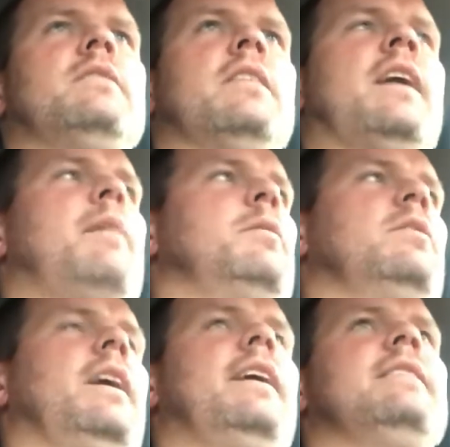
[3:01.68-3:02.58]
and capital
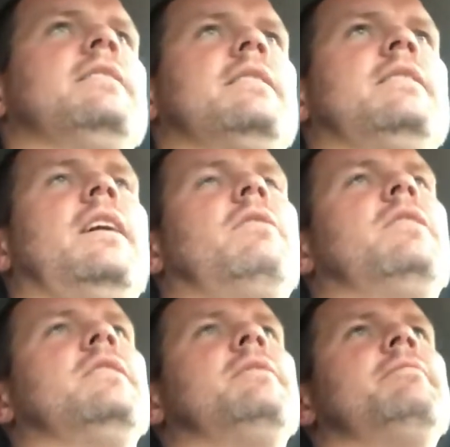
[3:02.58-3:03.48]
gains, etc.
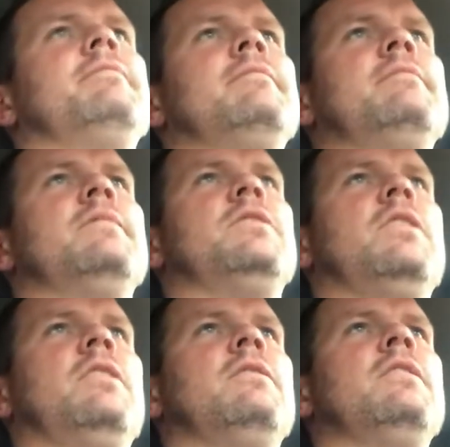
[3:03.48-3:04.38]

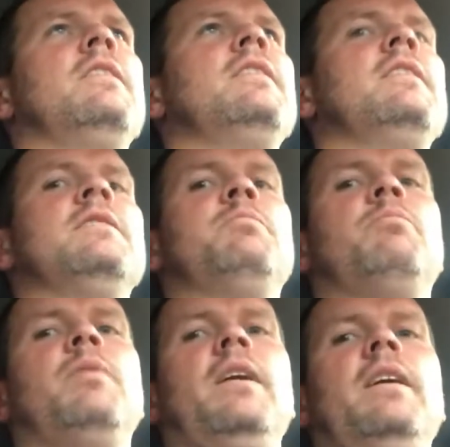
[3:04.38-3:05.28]
So it's
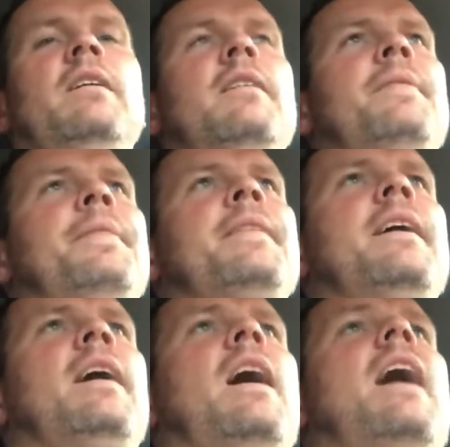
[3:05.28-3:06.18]
pretty.
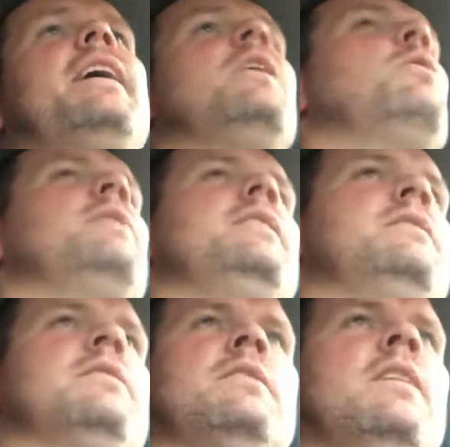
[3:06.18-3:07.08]
I always,
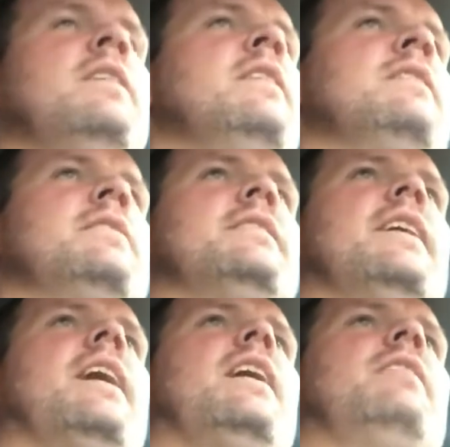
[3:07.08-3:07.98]
since
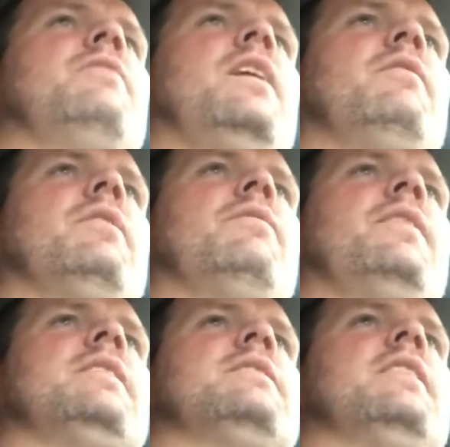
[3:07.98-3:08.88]
I got involved in
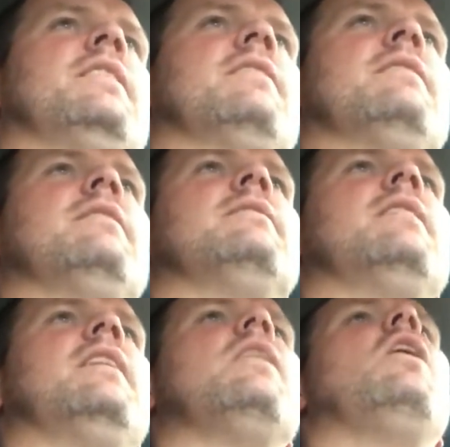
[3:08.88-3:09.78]
investing,
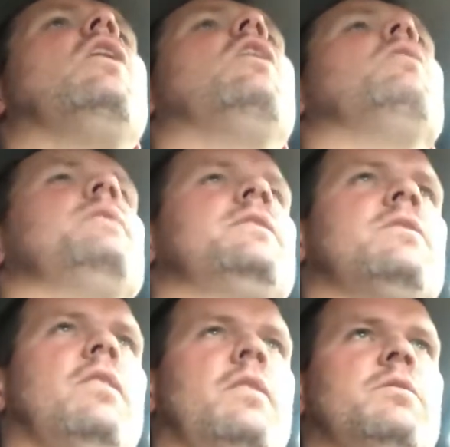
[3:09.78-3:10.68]
I always
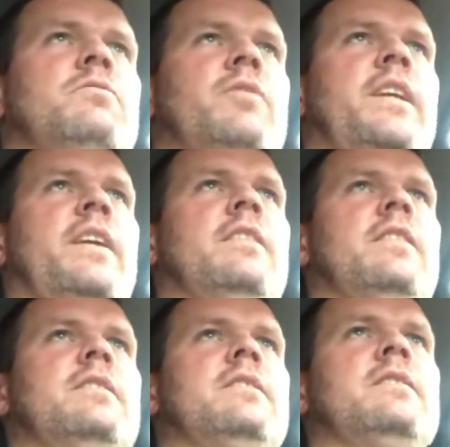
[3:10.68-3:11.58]
thought it was
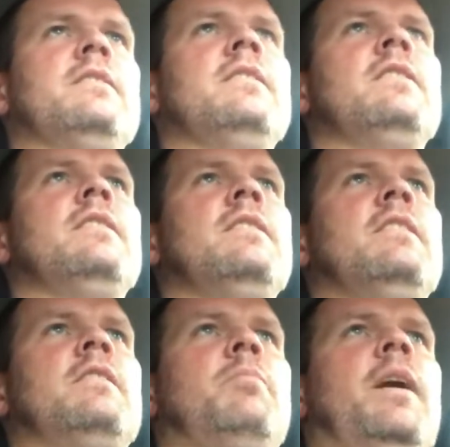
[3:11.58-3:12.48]
ridiculous
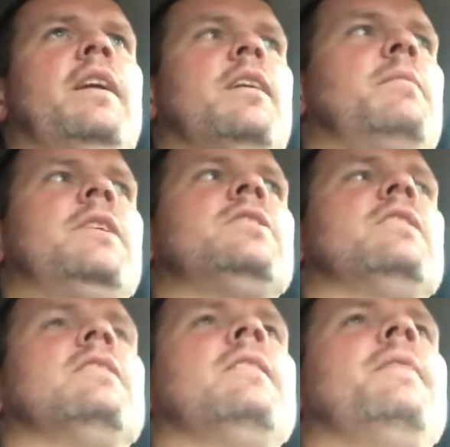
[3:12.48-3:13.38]
to pay a
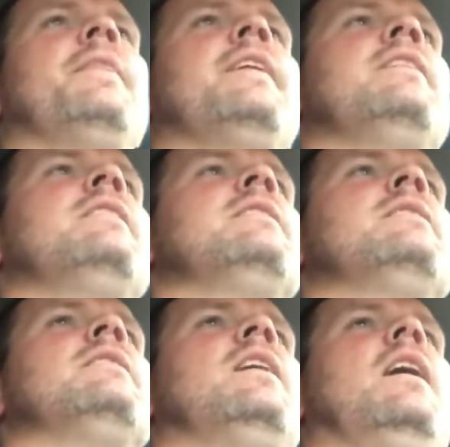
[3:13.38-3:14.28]

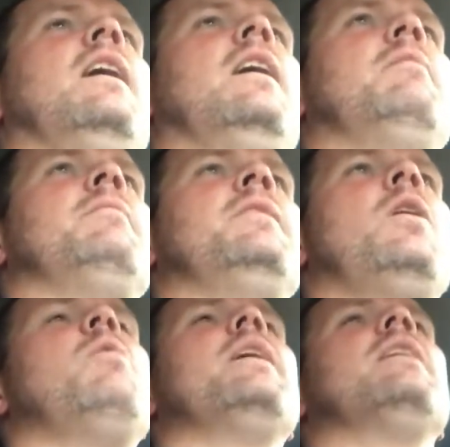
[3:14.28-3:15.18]
commission. Um,
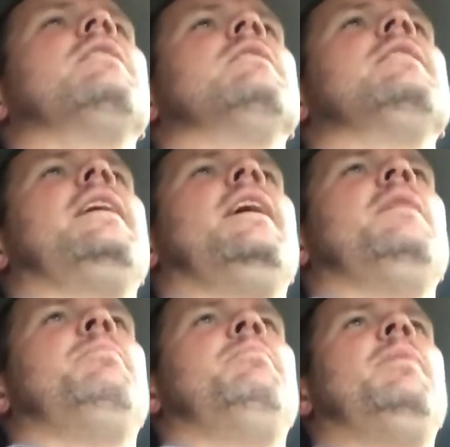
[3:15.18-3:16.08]
knowing that you
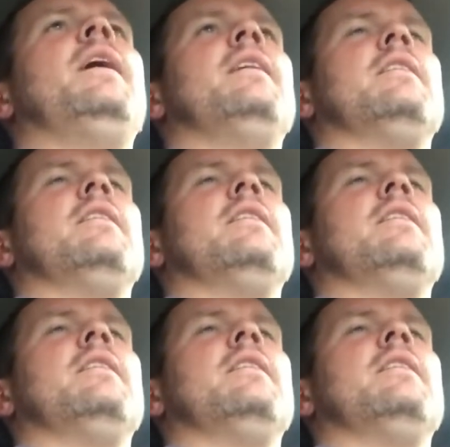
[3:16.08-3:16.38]
had to pay,